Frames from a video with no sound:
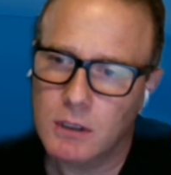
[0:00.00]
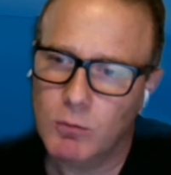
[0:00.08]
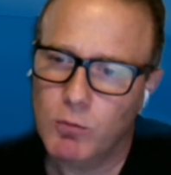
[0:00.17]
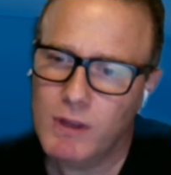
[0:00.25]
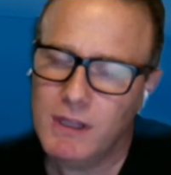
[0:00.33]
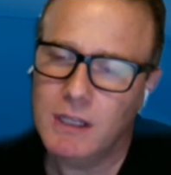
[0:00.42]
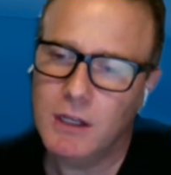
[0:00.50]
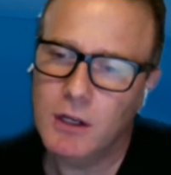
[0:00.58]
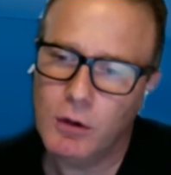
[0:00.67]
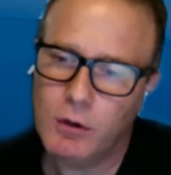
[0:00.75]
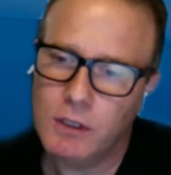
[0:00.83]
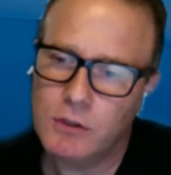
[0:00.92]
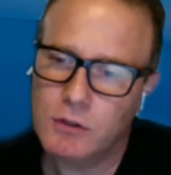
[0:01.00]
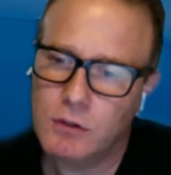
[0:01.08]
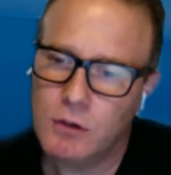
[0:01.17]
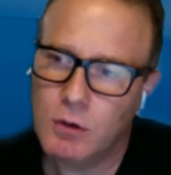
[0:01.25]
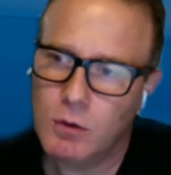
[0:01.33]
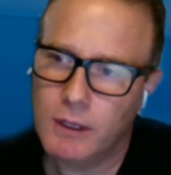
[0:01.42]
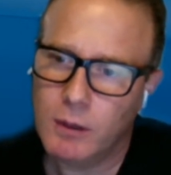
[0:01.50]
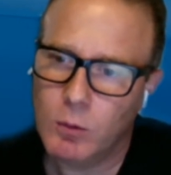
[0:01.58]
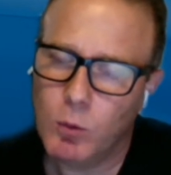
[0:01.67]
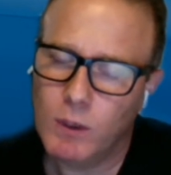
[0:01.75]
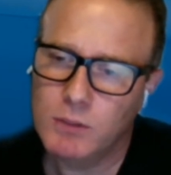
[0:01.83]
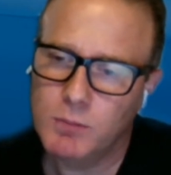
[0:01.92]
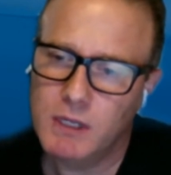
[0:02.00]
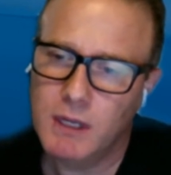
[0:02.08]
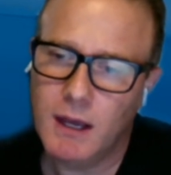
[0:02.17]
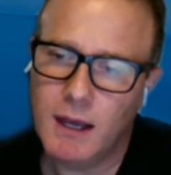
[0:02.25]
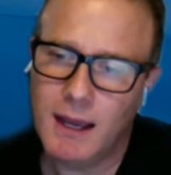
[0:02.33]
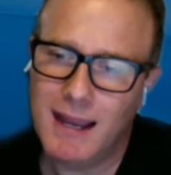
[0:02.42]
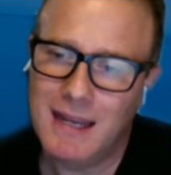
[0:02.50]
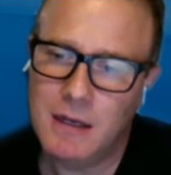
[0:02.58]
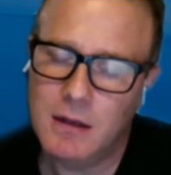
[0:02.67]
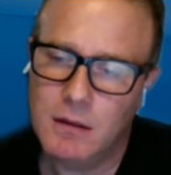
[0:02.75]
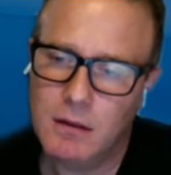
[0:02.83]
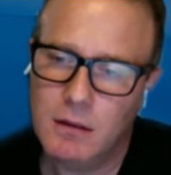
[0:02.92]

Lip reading: really curious to know, like, what's behind